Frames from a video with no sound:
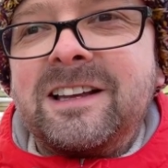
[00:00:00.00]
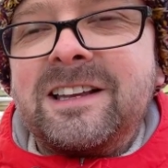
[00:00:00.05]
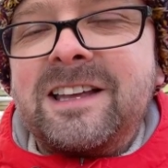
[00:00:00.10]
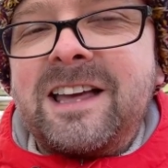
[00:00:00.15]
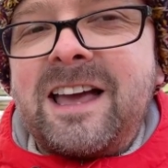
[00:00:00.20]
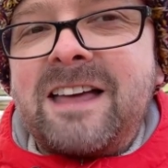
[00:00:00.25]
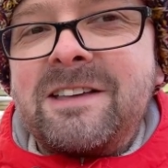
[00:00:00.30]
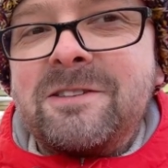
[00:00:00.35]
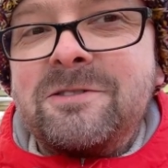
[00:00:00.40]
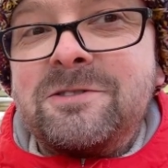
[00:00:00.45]

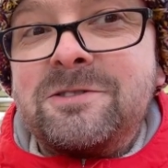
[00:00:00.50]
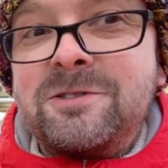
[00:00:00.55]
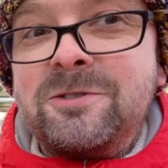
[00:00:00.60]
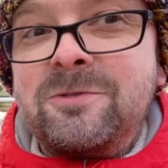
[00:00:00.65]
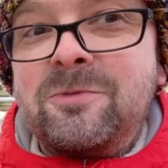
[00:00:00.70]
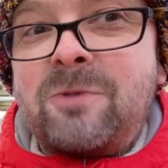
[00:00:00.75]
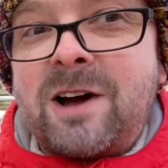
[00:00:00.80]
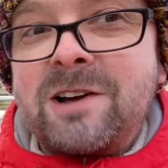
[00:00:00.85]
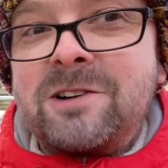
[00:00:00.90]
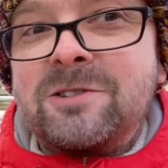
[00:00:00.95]
Yeah, there were
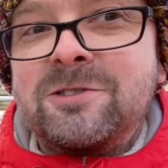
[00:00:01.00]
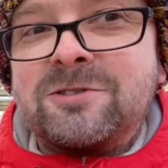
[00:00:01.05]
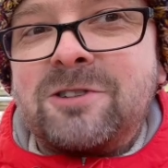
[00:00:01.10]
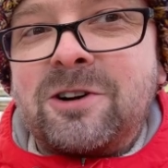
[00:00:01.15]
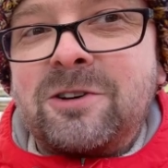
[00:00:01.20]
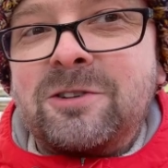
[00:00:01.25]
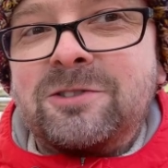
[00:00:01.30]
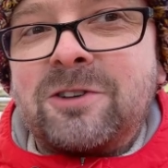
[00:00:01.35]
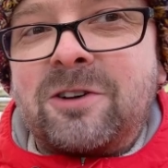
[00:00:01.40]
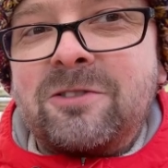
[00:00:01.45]
2 wild
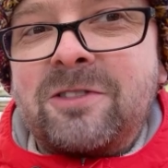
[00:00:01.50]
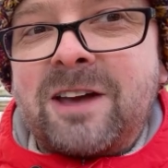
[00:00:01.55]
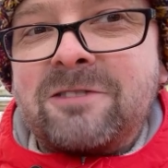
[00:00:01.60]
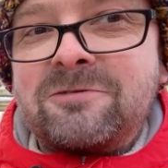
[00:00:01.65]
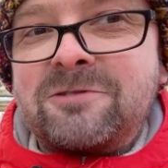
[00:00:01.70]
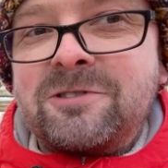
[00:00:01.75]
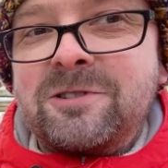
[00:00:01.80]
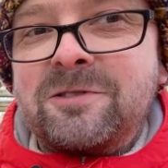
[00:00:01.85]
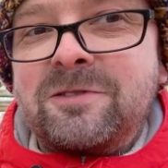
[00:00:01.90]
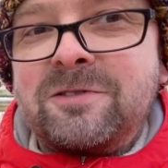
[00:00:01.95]
crows on their
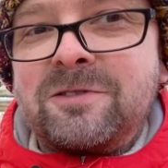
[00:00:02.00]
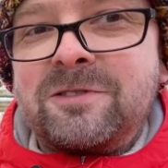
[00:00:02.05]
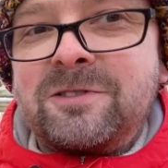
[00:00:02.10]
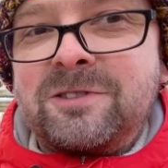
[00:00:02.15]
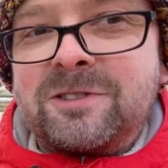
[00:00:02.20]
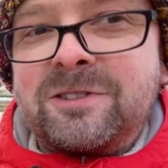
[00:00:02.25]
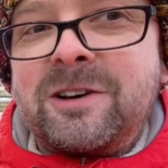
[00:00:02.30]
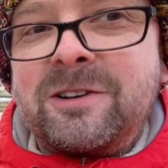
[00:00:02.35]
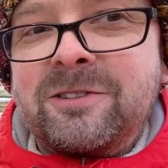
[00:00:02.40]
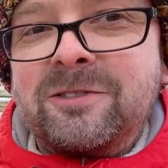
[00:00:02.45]
roof,
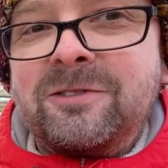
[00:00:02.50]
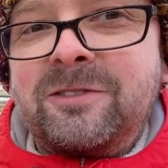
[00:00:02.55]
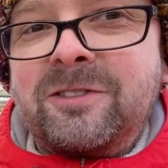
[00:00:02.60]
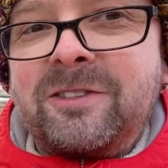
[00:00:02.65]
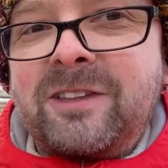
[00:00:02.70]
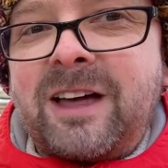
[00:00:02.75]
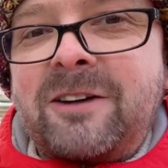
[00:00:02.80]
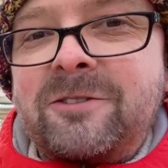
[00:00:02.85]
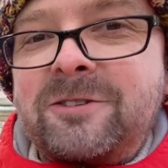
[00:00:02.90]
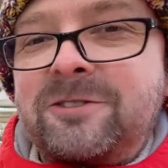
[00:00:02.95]
so
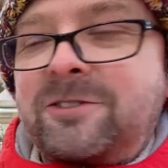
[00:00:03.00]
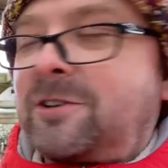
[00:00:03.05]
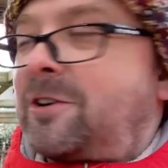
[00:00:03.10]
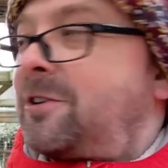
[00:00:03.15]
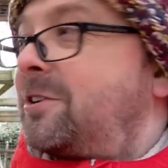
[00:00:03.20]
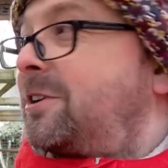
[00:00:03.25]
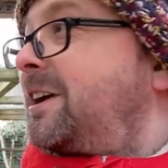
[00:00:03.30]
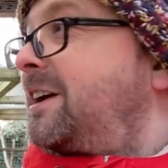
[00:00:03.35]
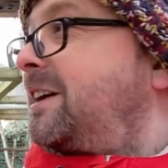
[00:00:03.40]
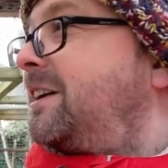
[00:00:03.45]
that was the
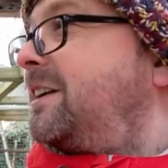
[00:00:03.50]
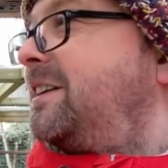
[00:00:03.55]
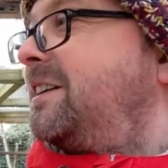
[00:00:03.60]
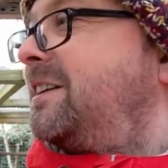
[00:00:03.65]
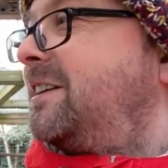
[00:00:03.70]
honking.